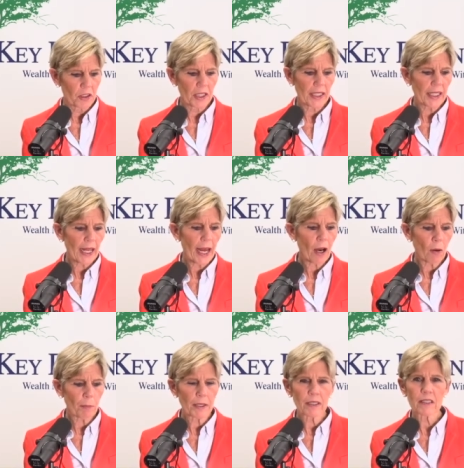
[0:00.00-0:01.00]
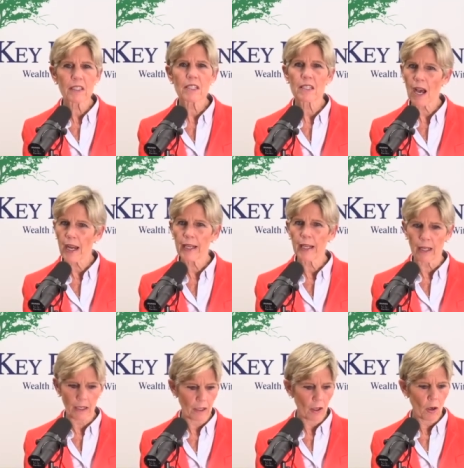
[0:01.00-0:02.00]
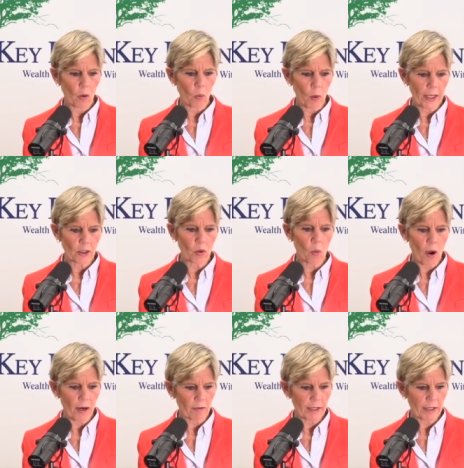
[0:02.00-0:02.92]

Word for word: do you need help in deciding when you want to